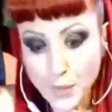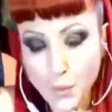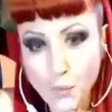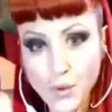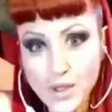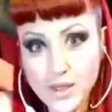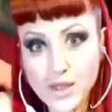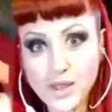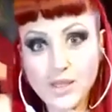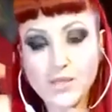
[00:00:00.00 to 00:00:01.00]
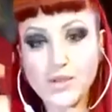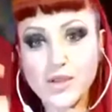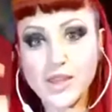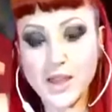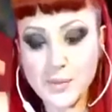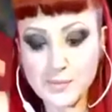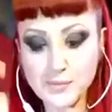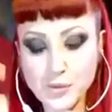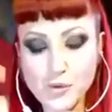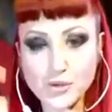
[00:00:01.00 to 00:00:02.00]
With
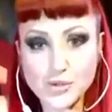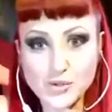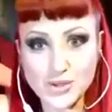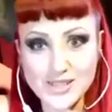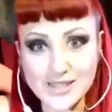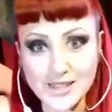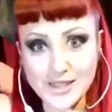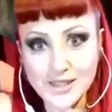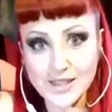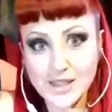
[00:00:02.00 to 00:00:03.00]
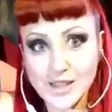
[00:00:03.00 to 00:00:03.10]
the cross dressing,